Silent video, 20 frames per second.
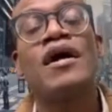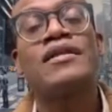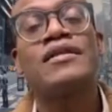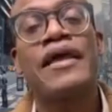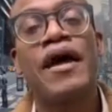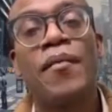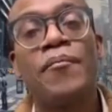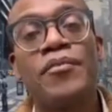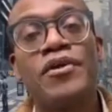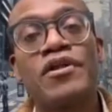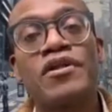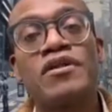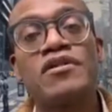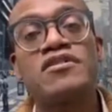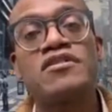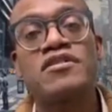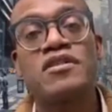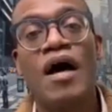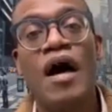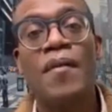the umbilical
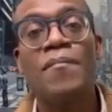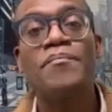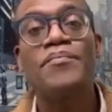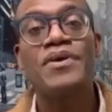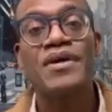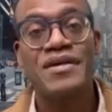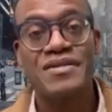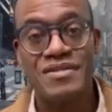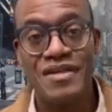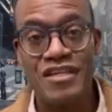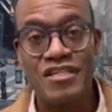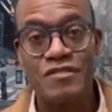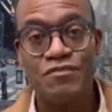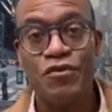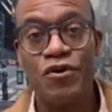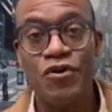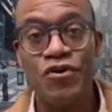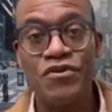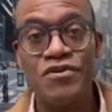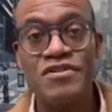stump is
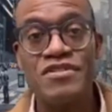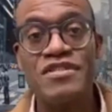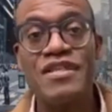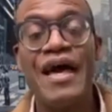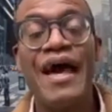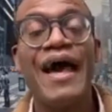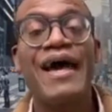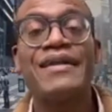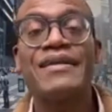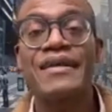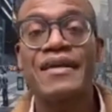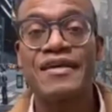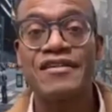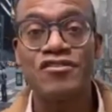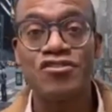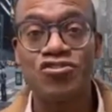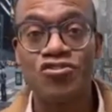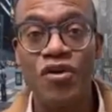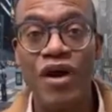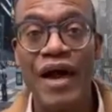exposed and can
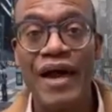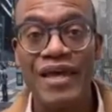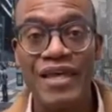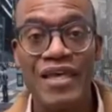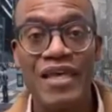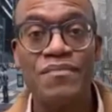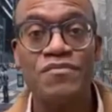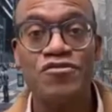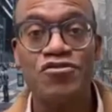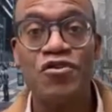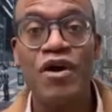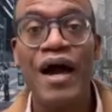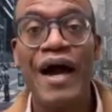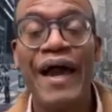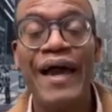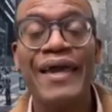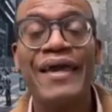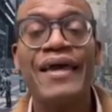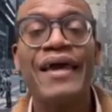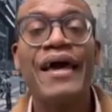keep
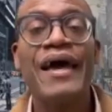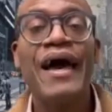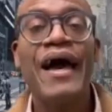dry.